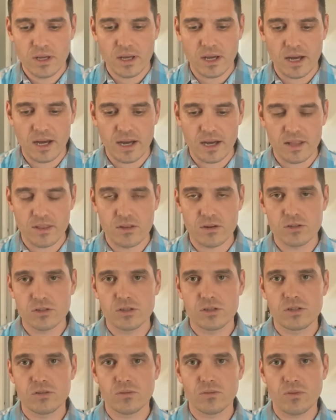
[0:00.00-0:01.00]
uh,
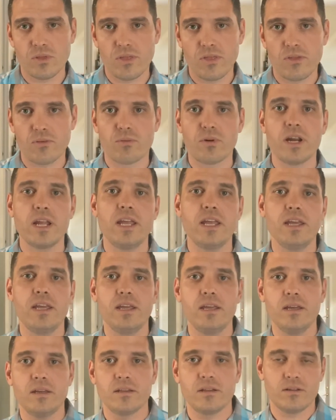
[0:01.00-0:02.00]
there's
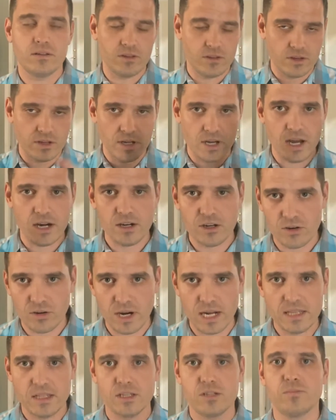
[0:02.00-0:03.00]
three, uh, you can kind of
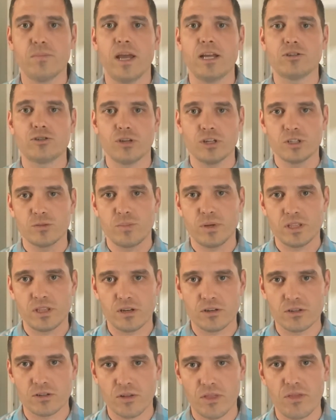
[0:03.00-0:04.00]
create this matrix, but
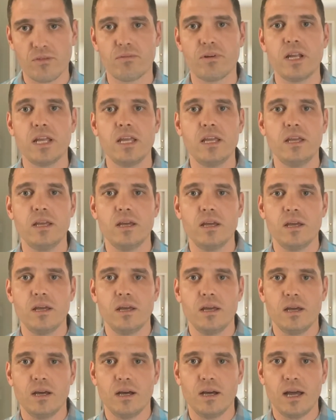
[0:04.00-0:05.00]
there are three
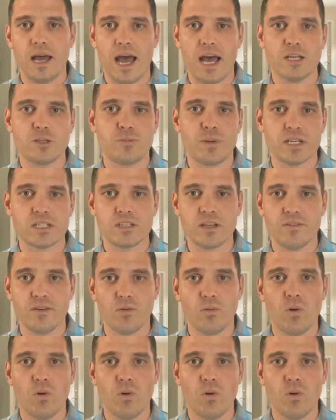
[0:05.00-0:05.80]
uh, aspects of it.